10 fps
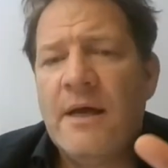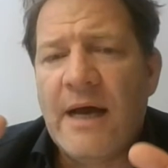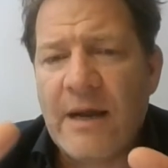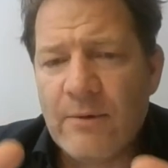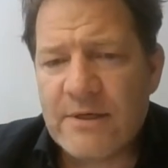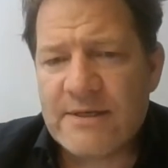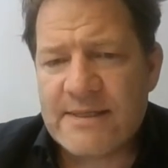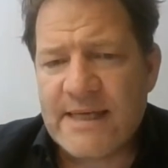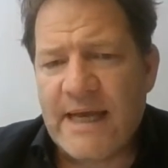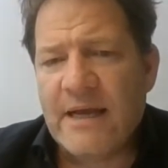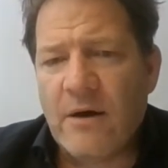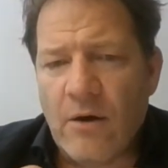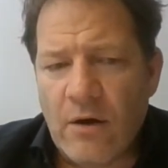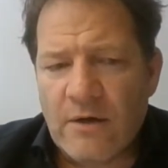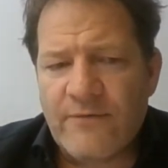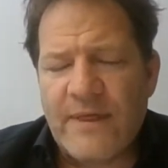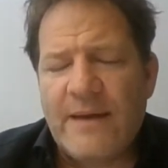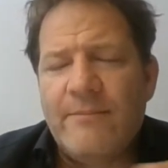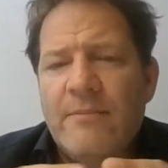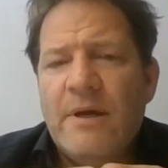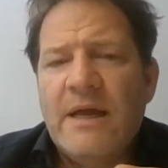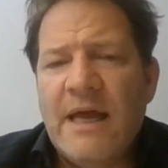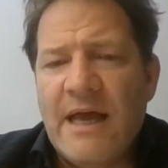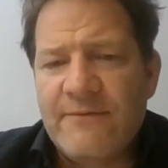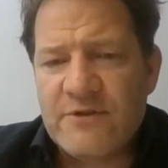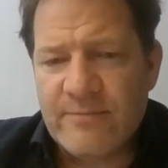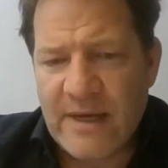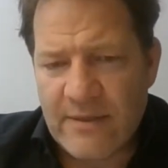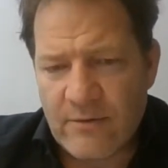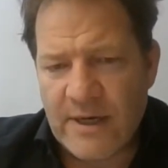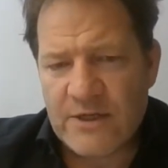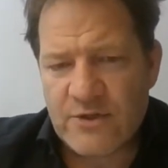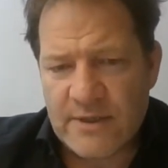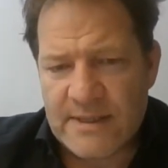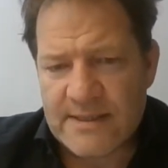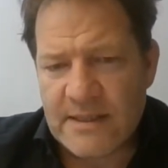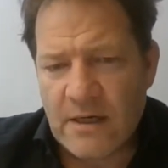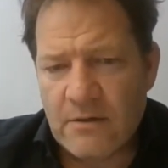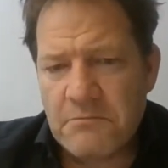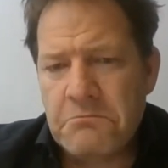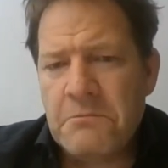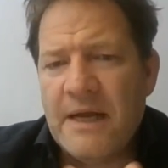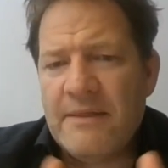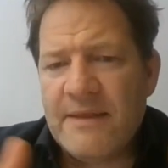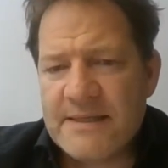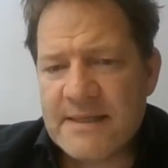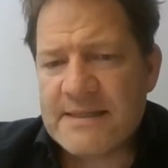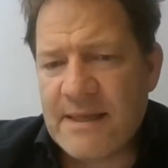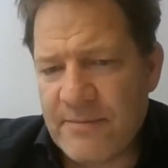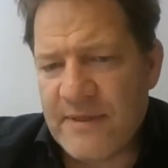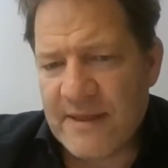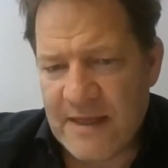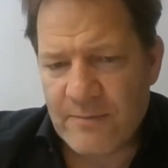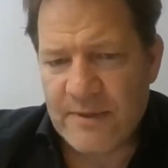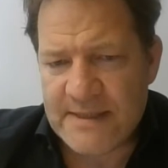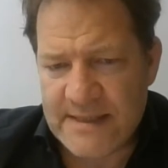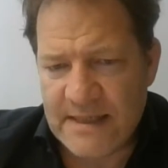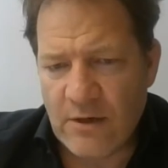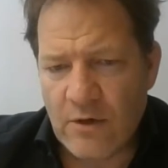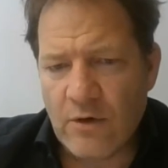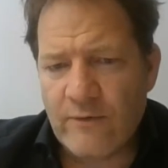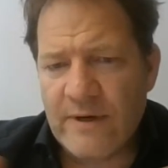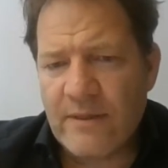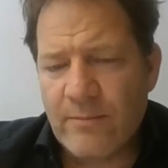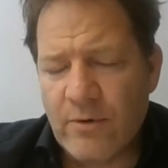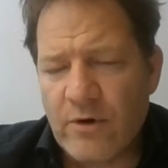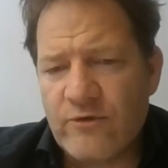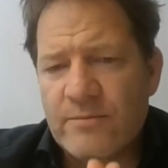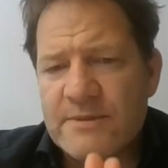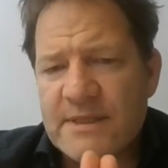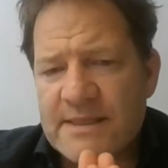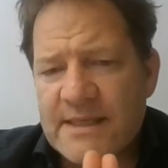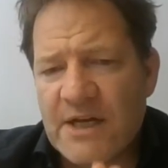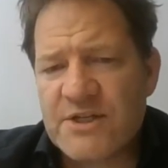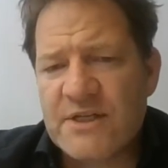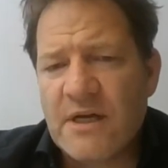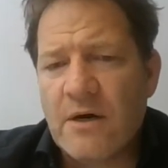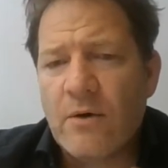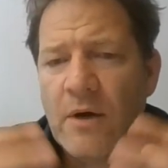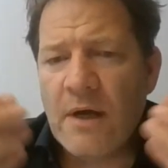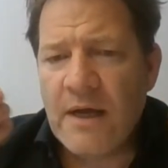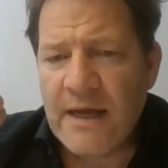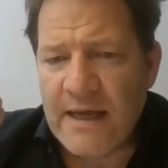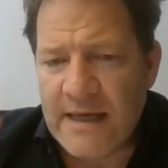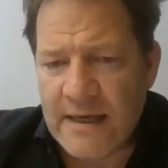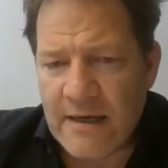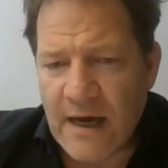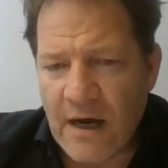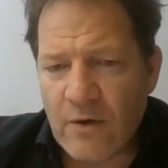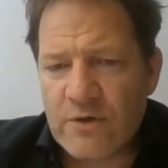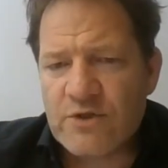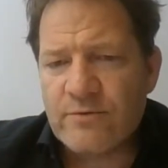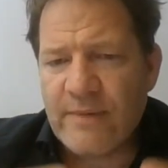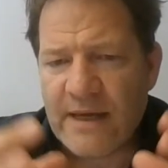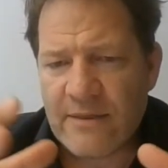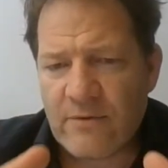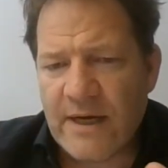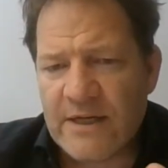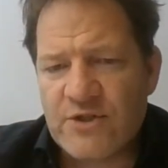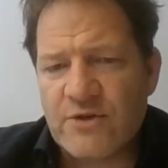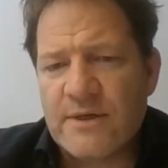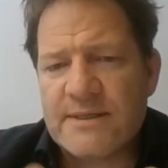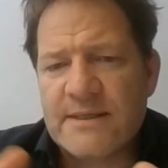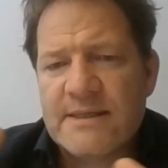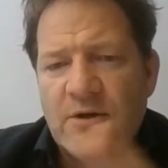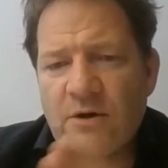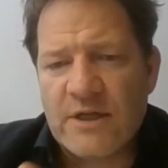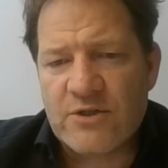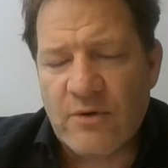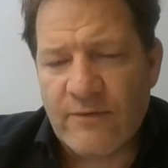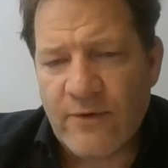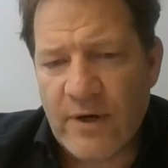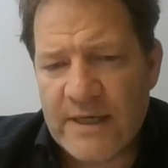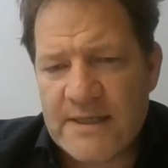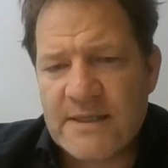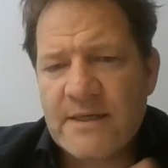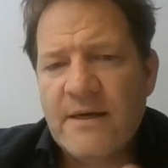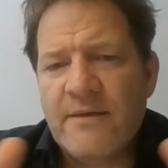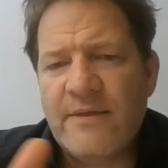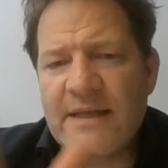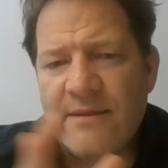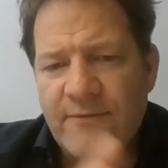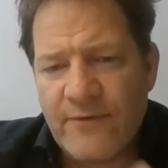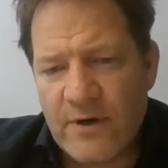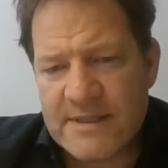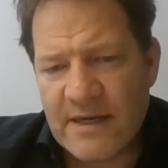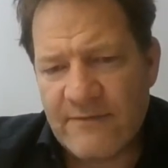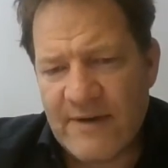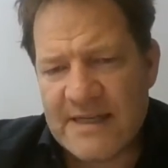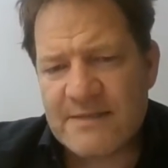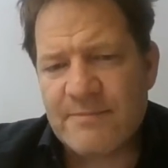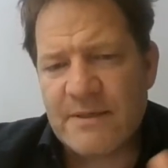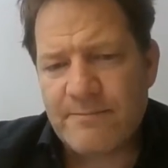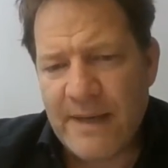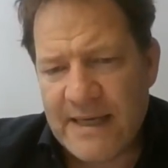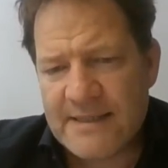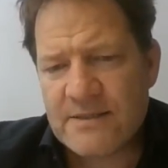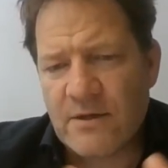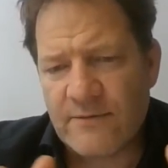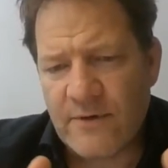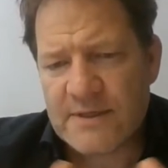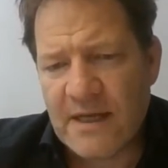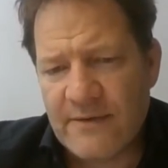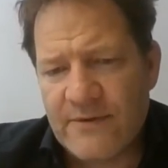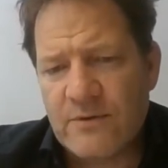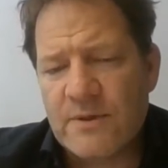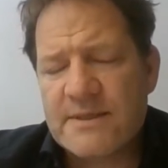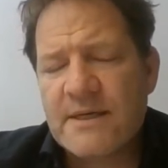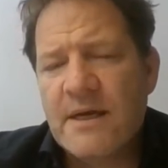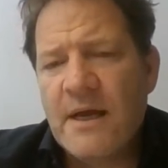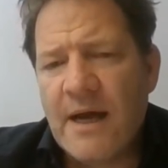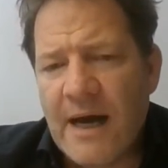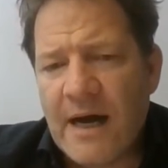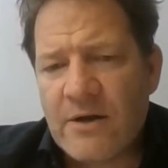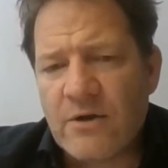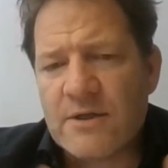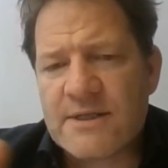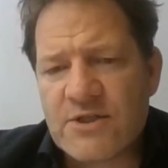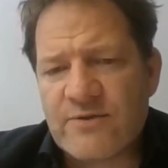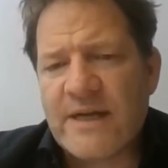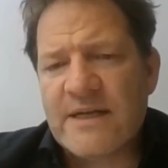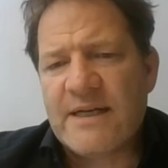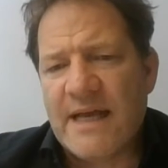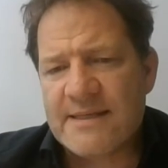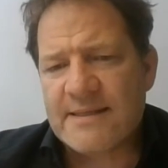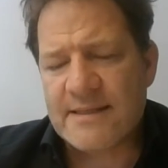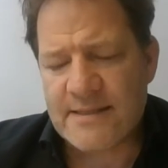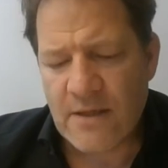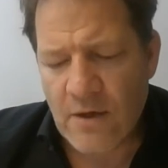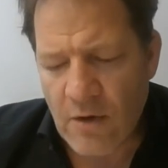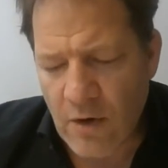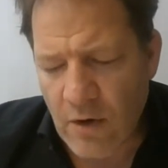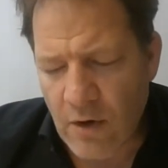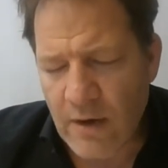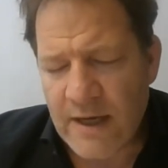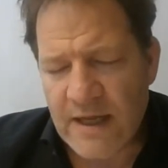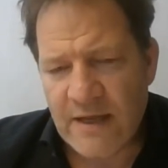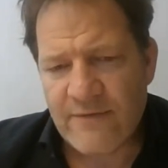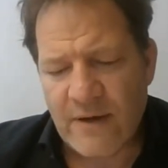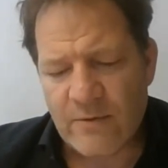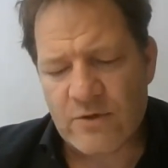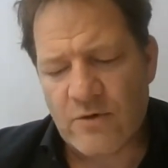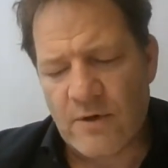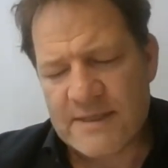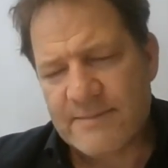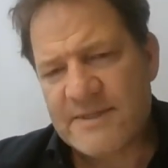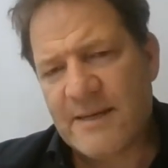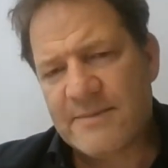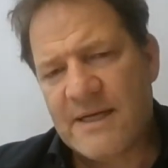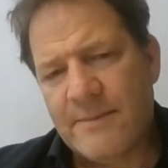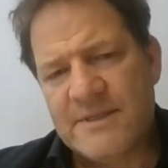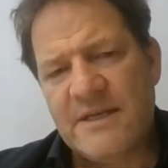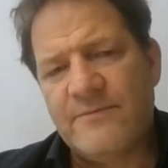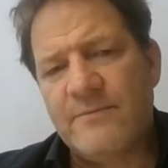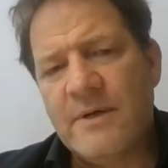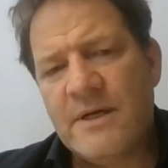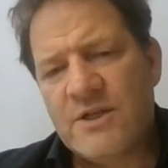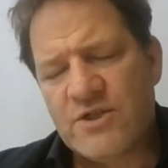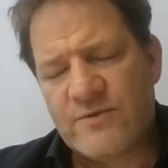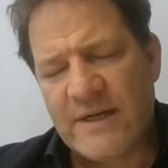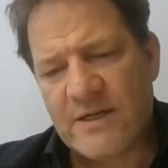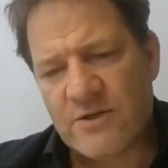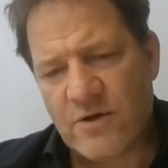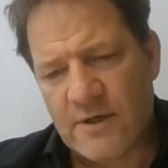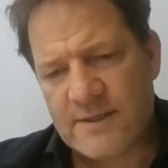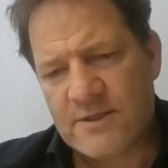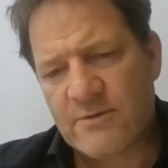I would say all of them have to make the right choices now. And this is something that we see all over in the boardrooms, the discussion now, how to make the right choices in order to avoid that the further investment based on fossil fuels are not stranded assets, or if I would call them sometimes even stranded costs.